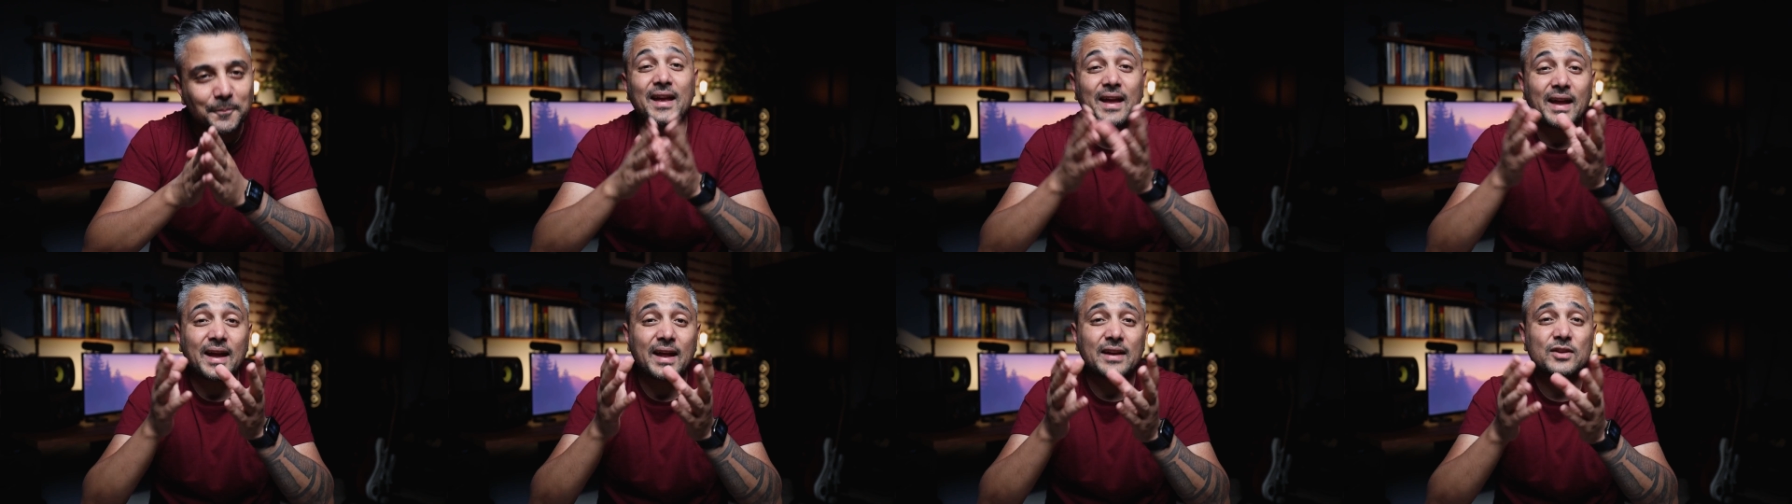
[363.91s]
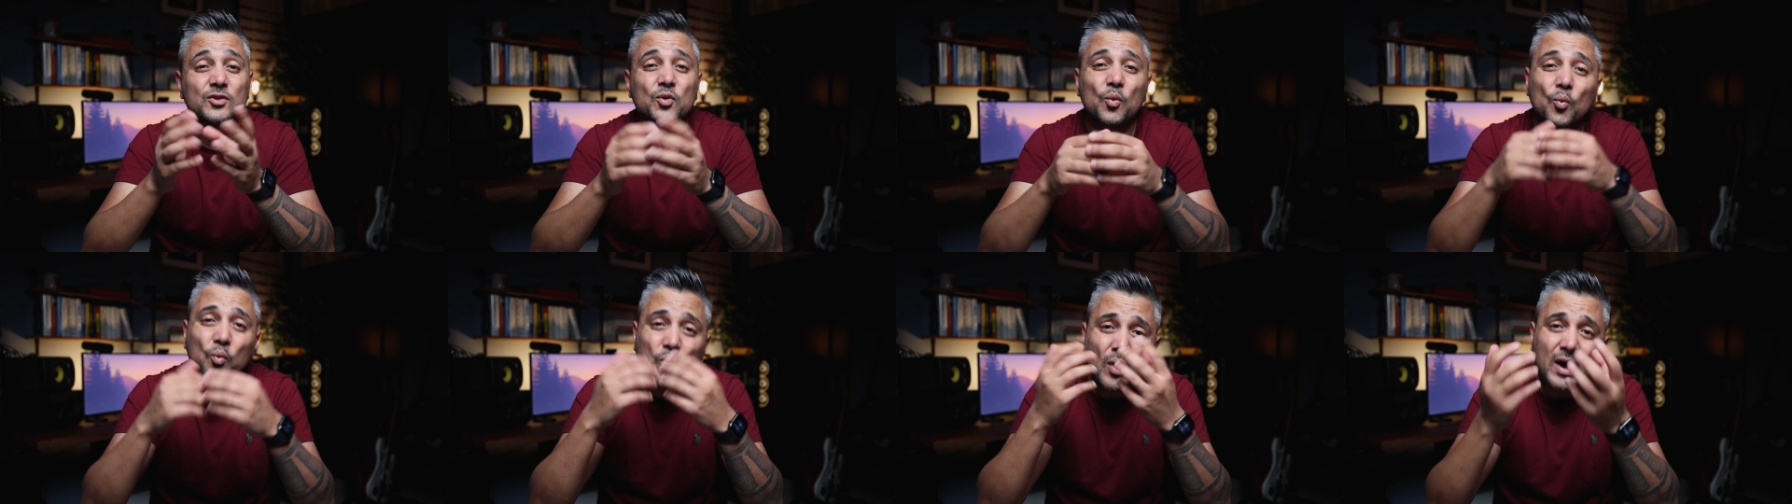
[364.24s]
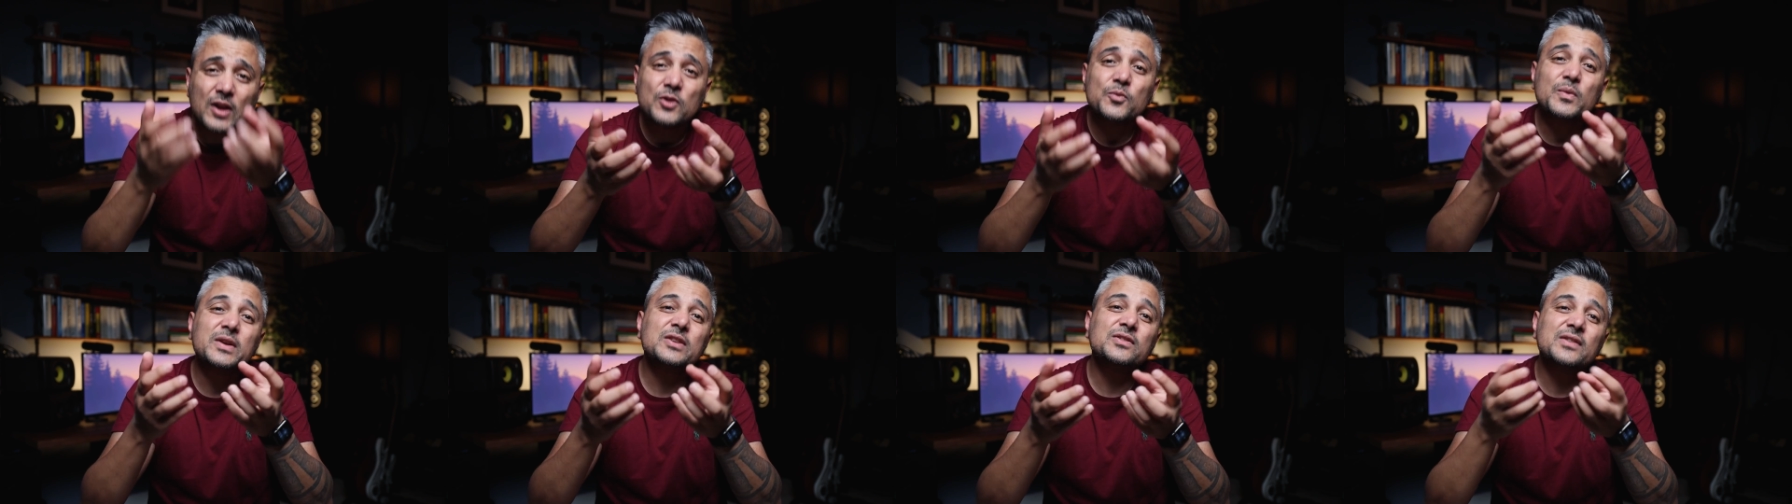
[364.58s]
And
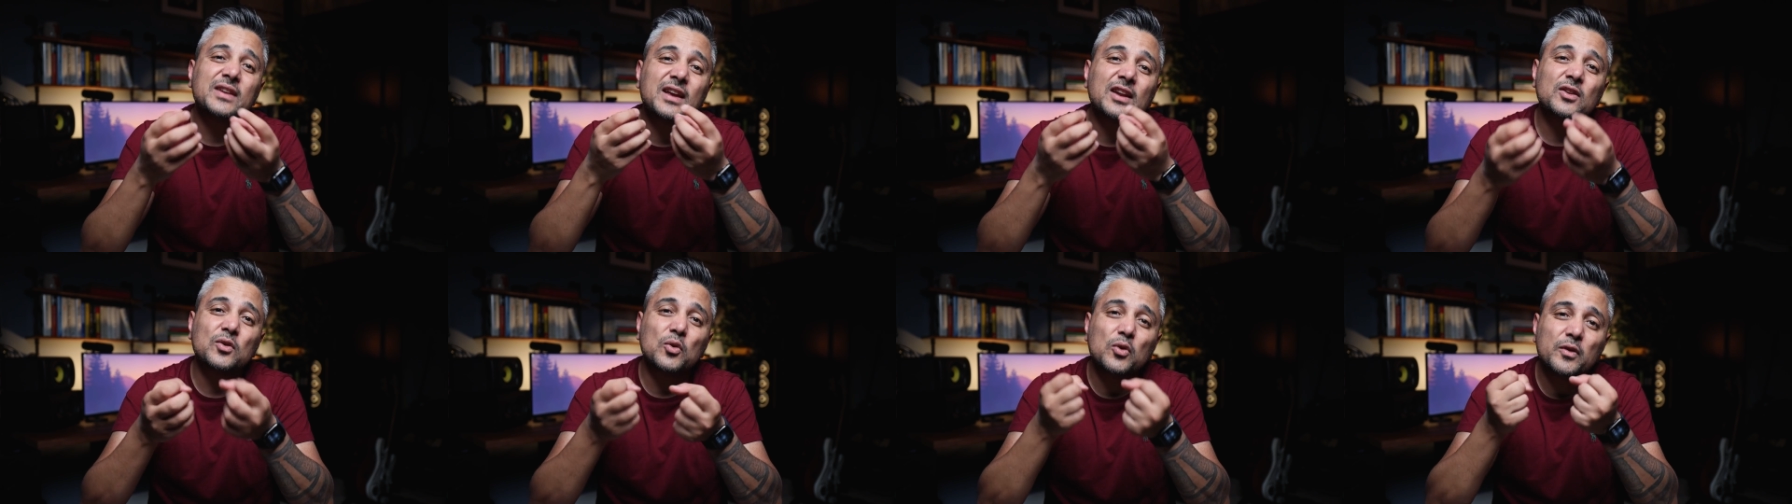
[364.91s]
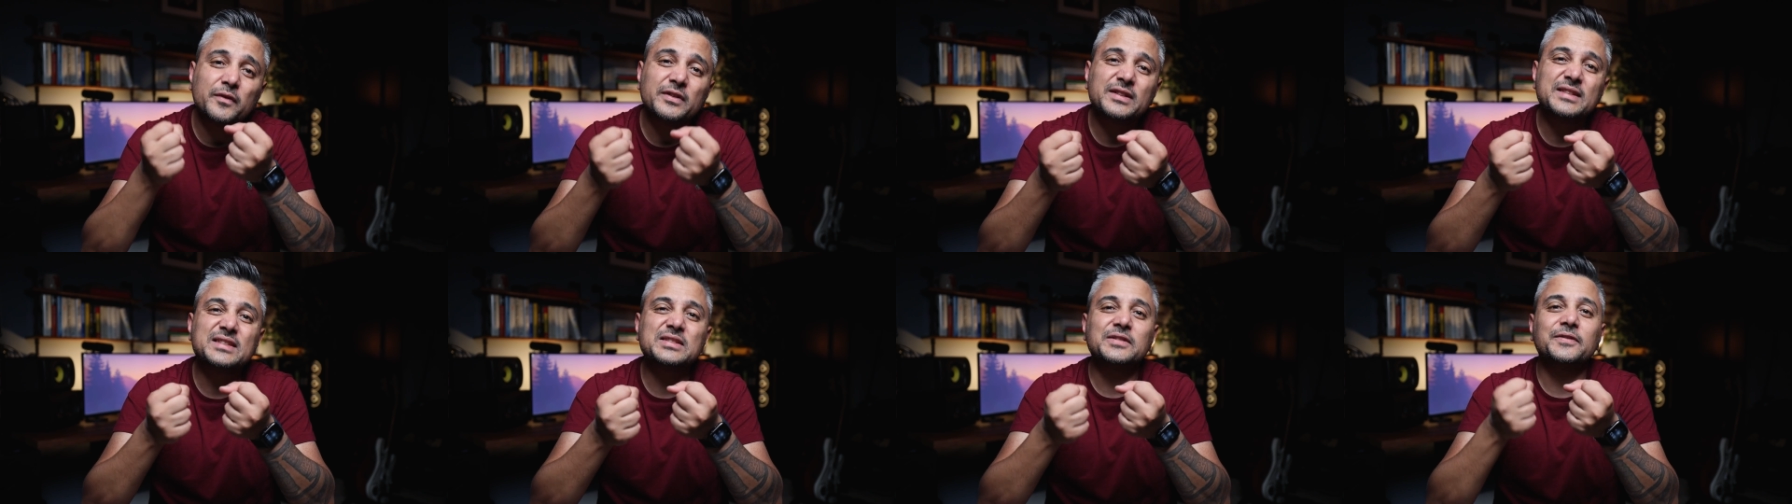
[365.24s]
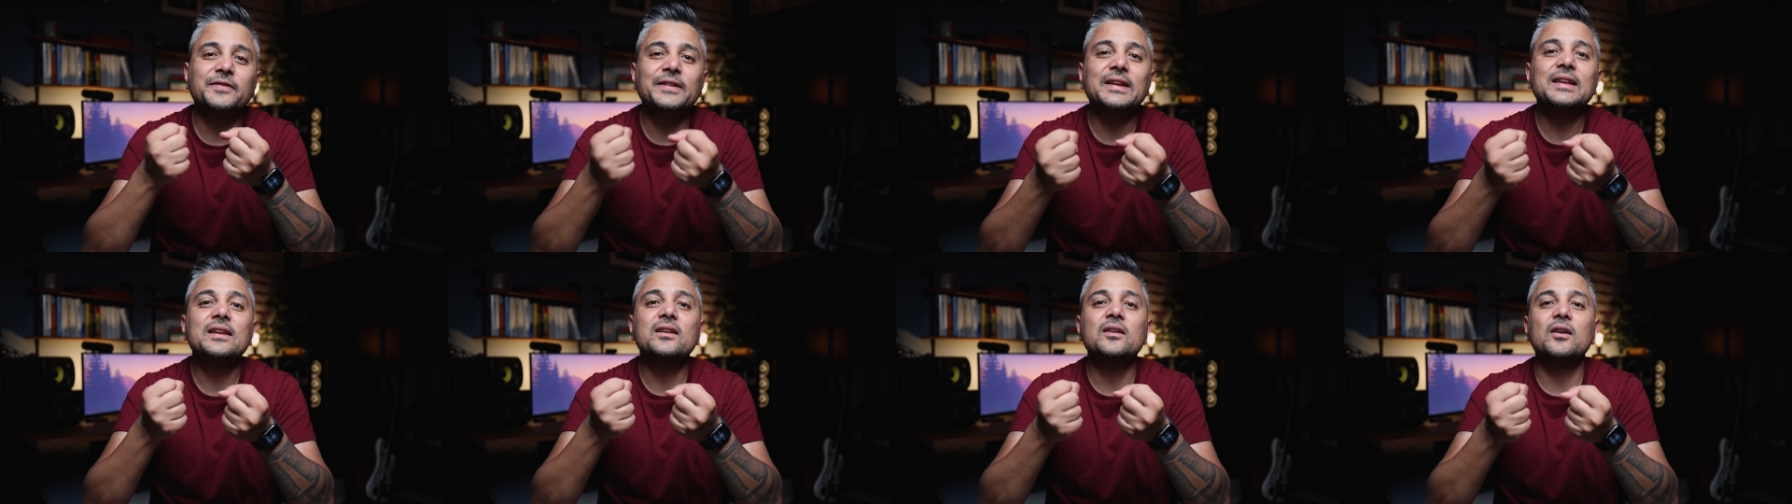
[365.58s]
one way to get over this
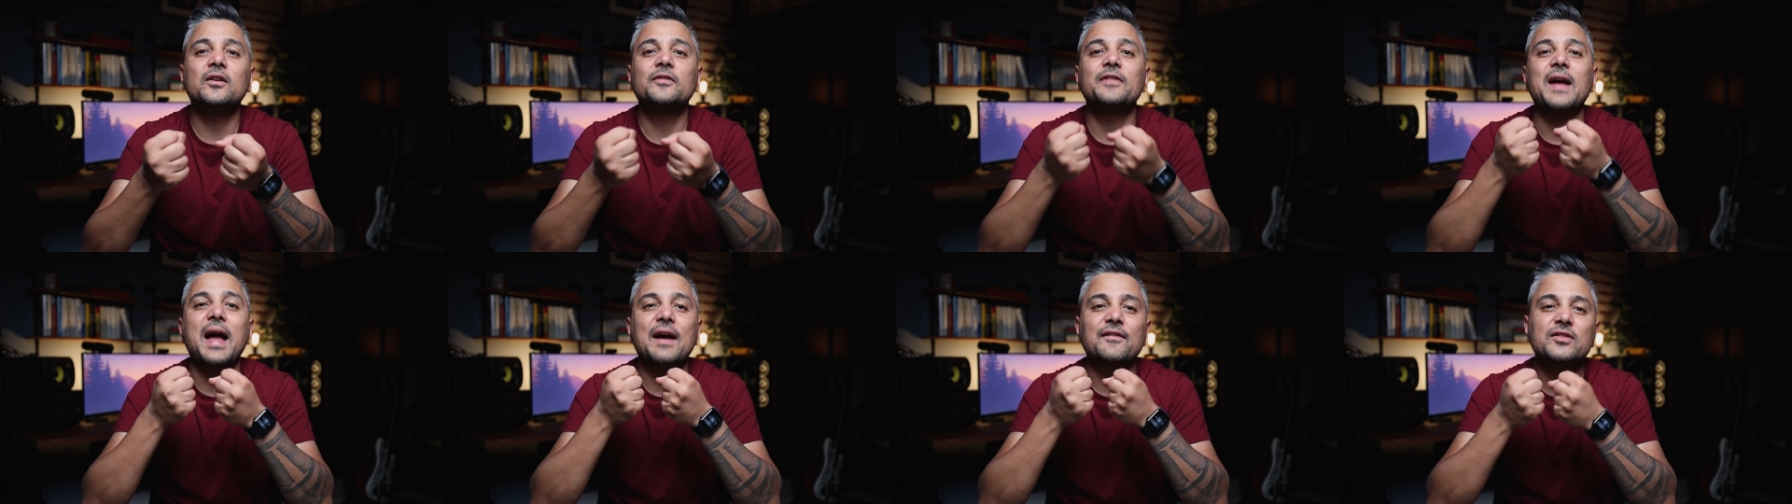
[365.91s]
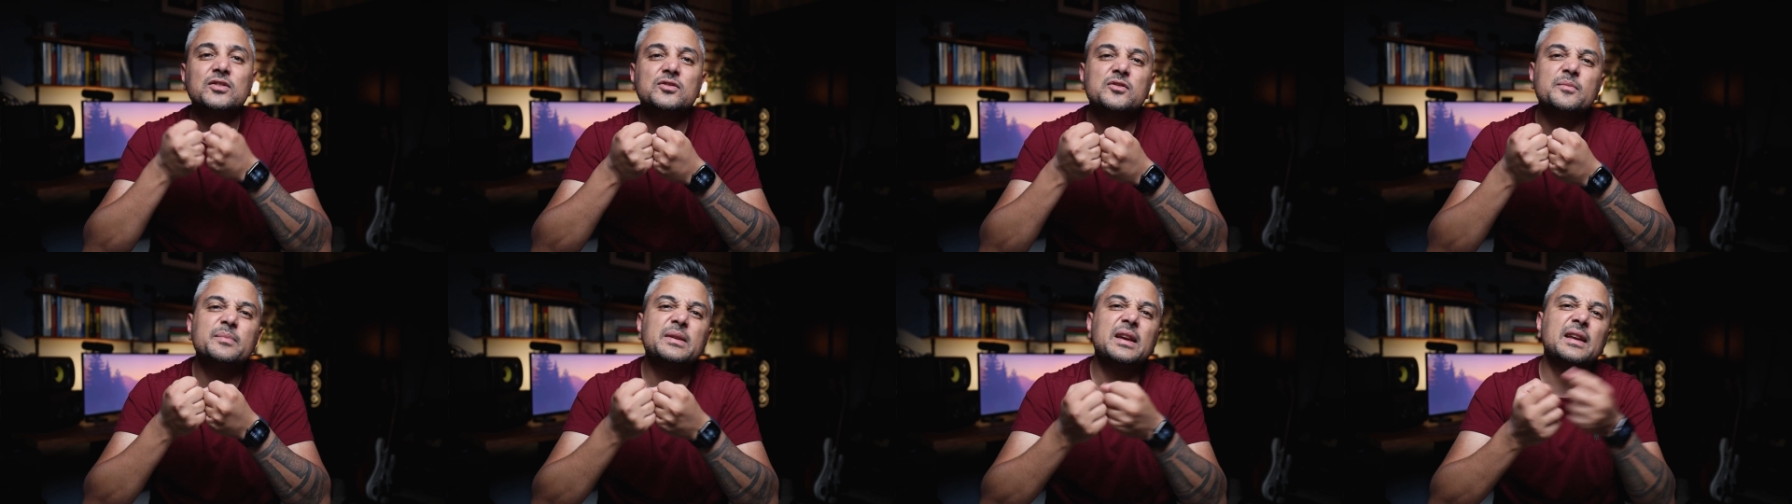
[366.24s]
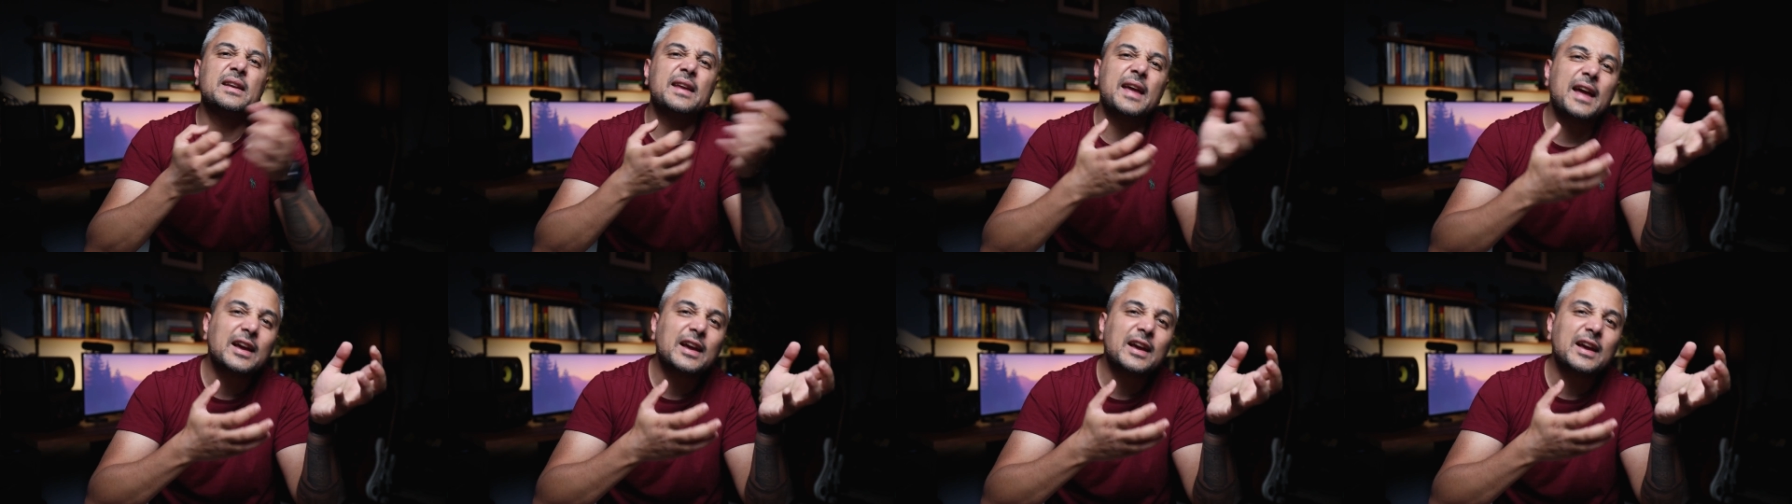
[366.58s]
feeling of having to be an